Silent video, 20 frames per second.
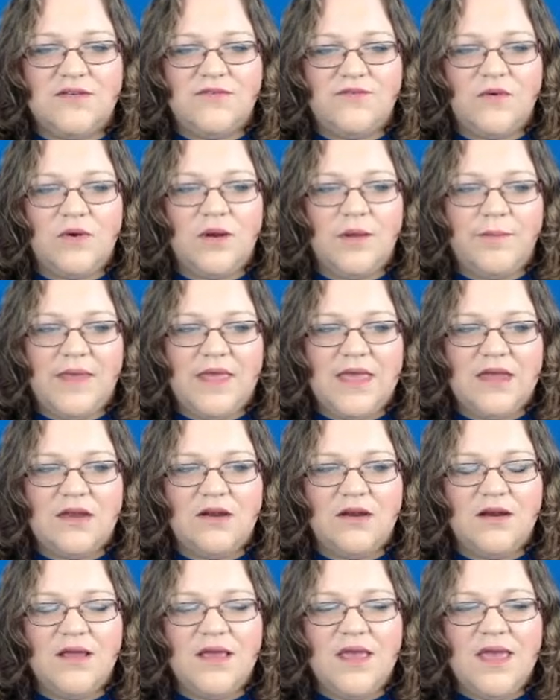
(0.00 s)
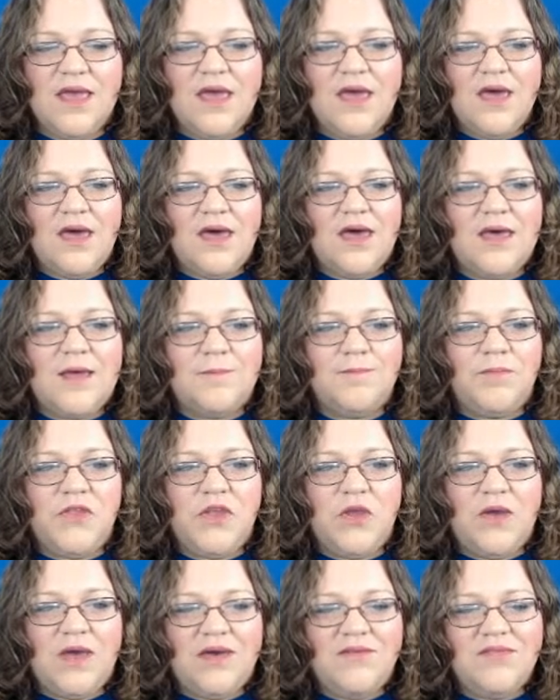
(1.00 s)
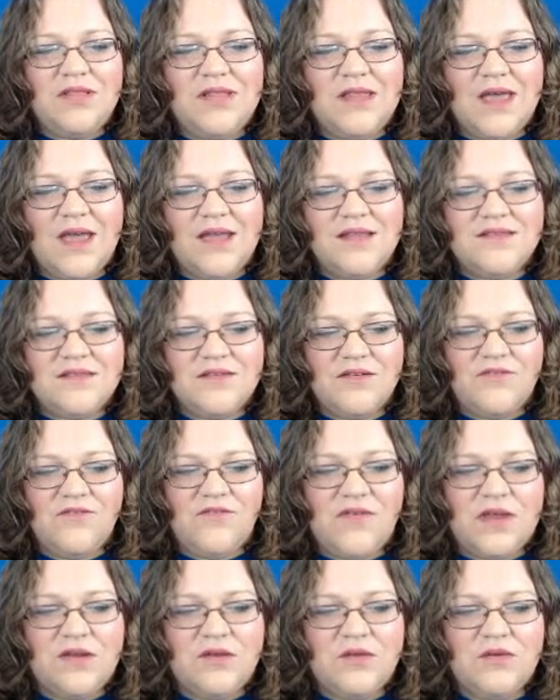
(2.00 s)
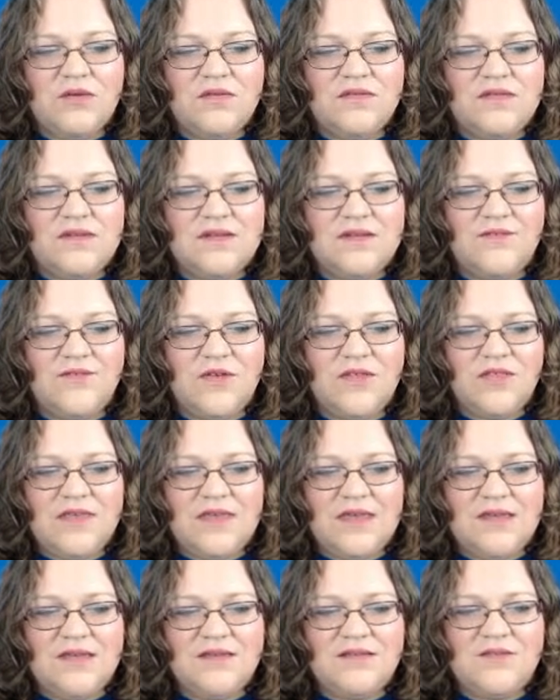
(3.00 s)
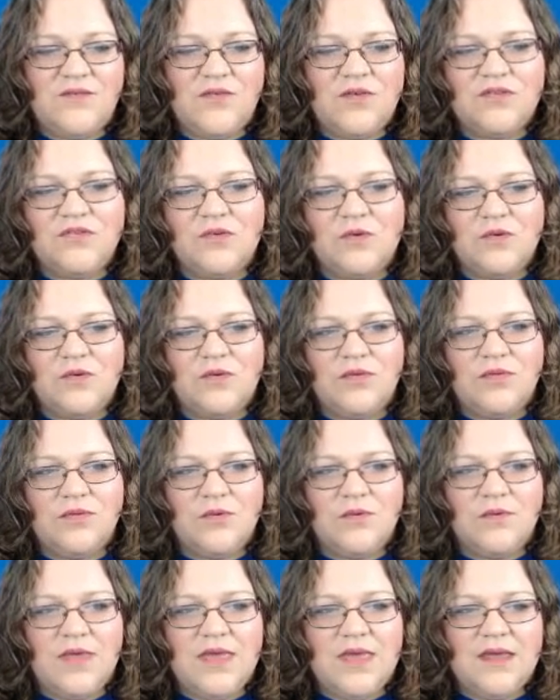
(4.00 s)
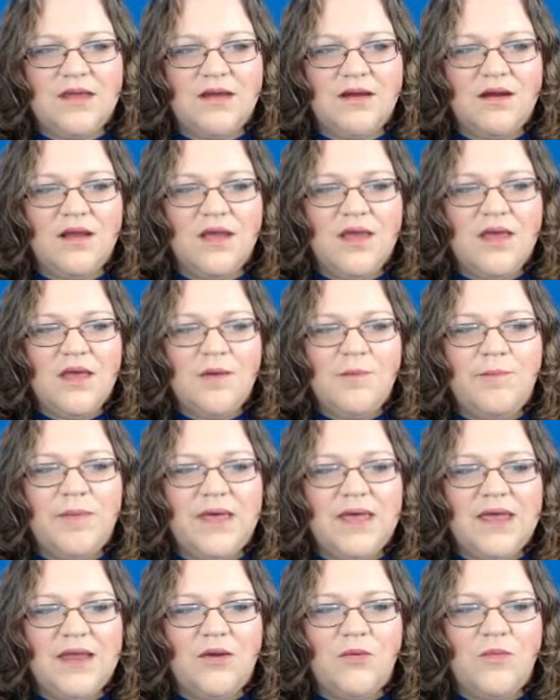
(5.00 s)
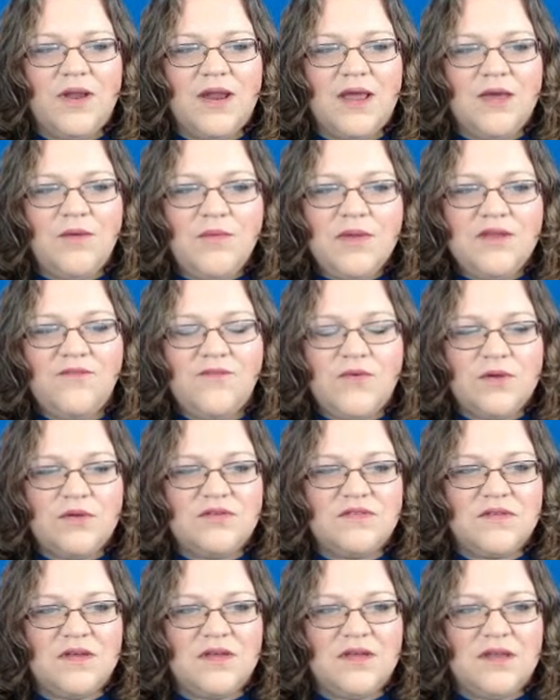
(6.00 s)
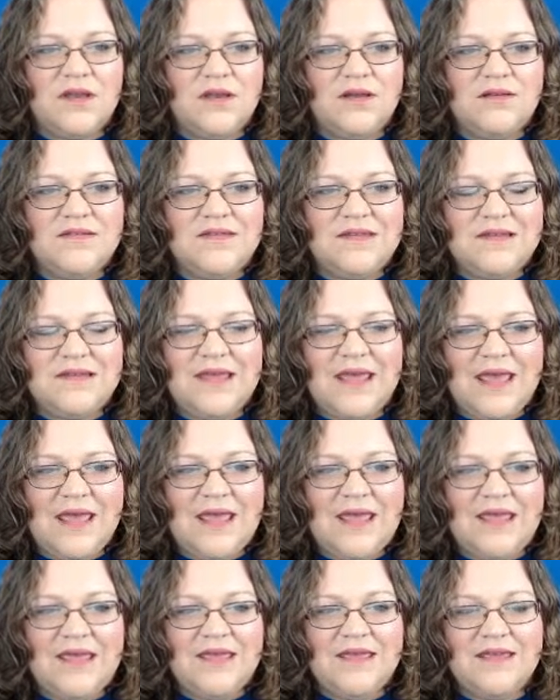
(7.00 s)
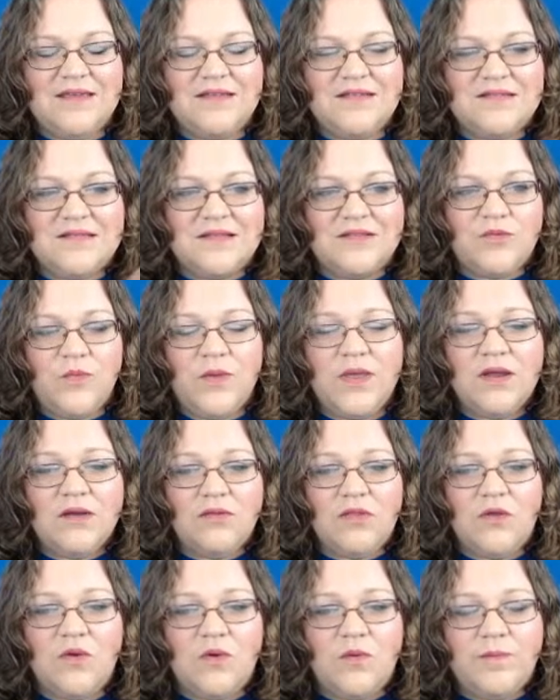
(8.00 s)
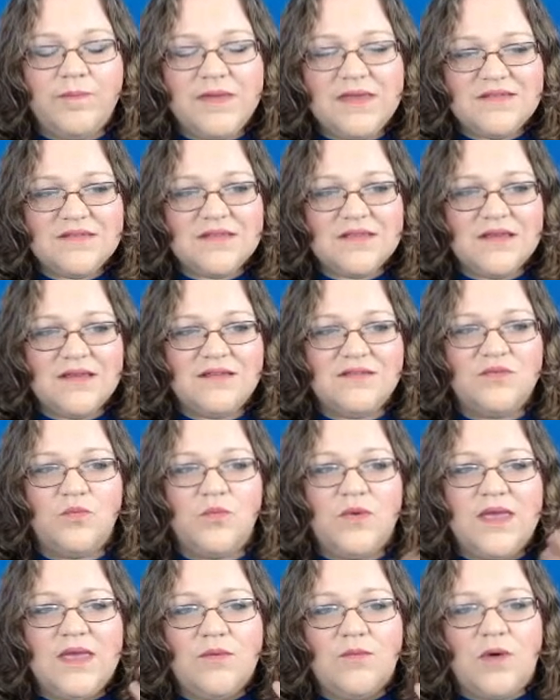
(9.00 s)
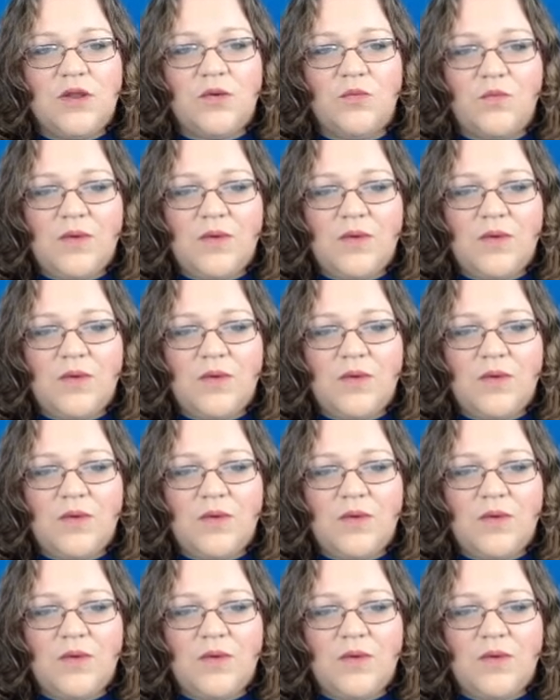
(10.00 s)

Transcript: for a beginner. You have lots of funnels and different things if you scroll through here, but what I want to focus on today is, since we are local business, we want